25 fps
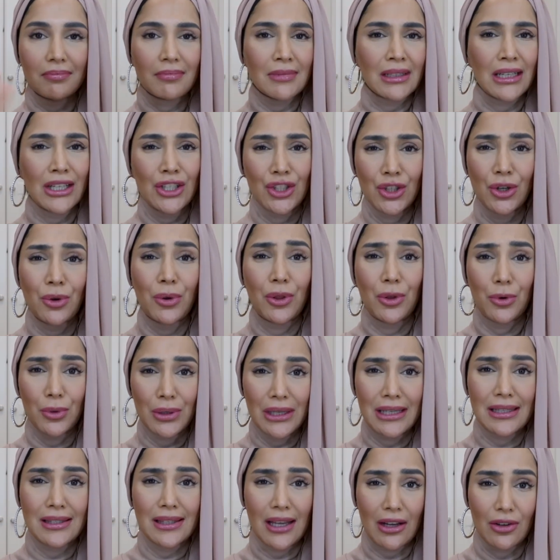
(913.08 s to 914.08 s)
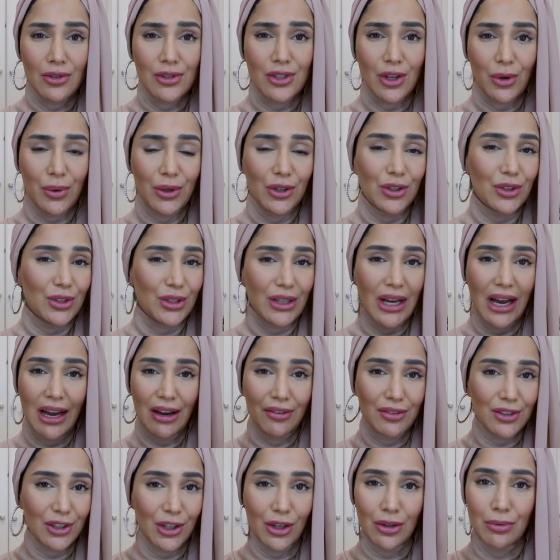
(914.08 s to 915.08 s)
because you know, with all these sales going on, you
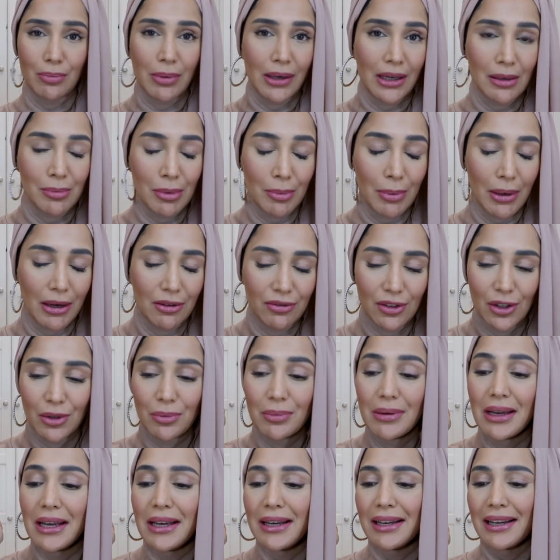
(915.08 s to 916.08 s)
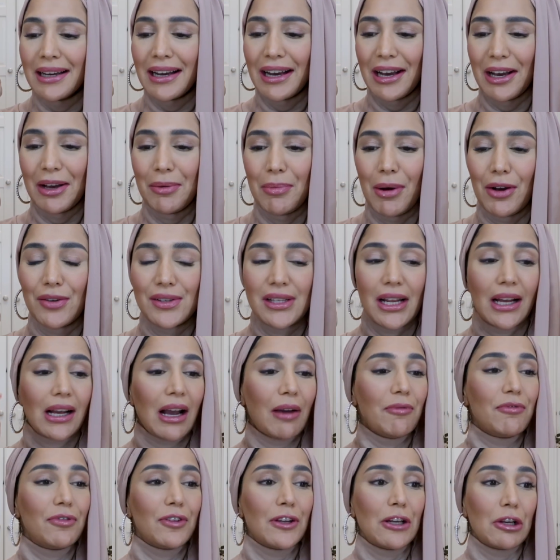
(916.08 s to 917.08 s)
have to go and pick up a perfume. I was like,
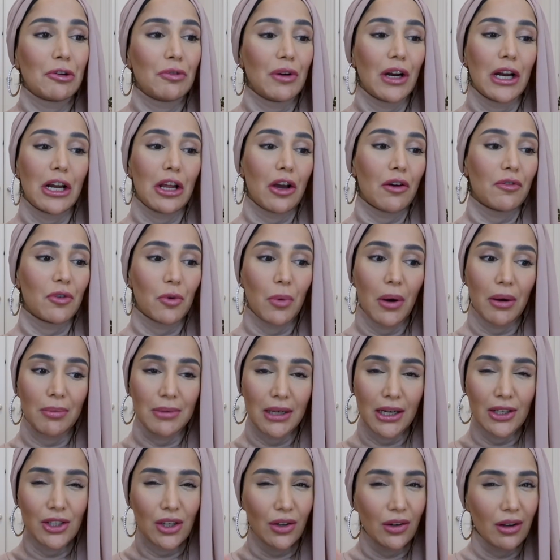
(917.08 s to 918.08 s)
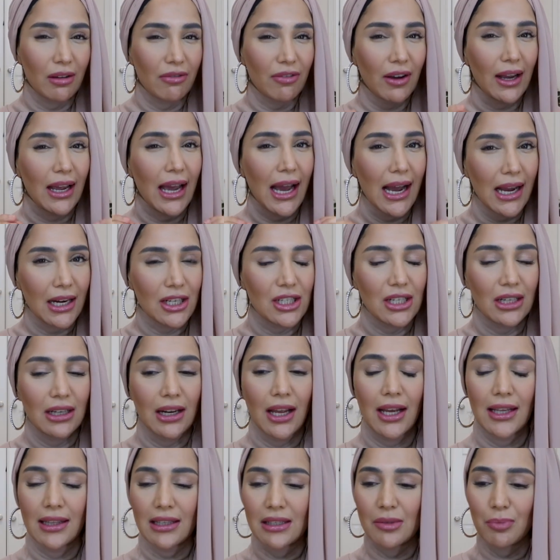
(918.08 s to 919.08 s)
I'm feeling really overwhelmed. I don't know if I actually
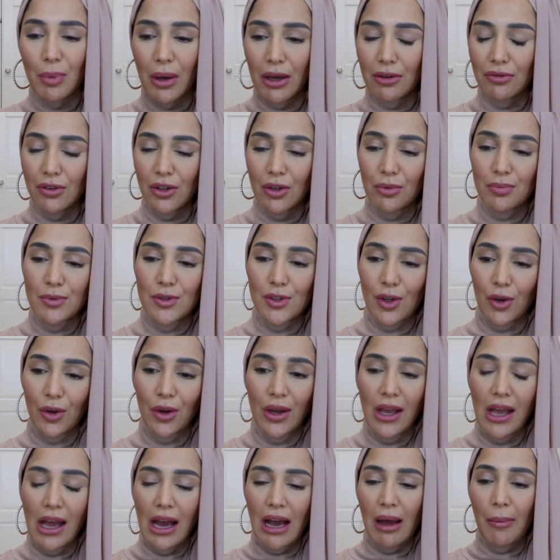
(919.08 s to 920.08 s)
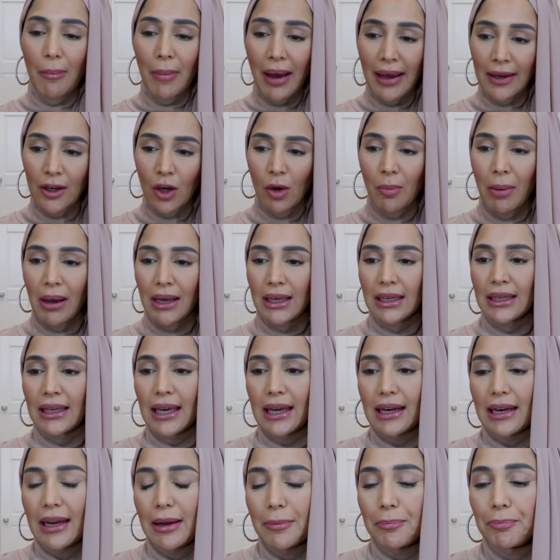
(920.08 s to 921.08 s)
like this perfume. So I might go back and
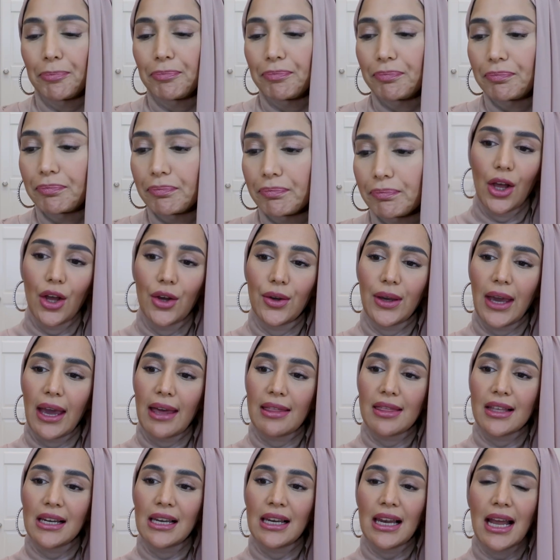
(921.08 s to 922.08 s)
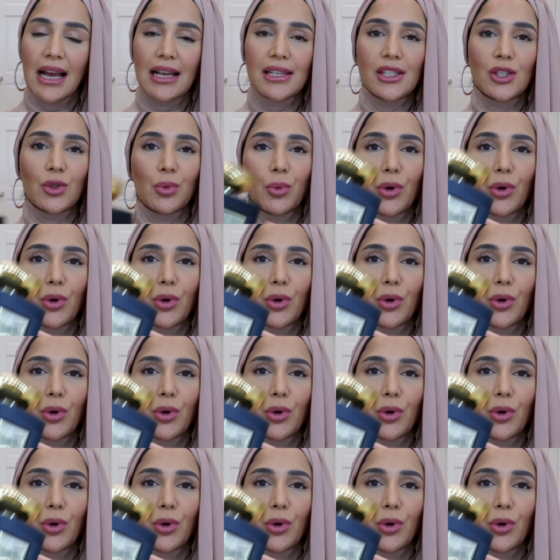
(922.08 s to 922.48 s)
get it. Okay, the last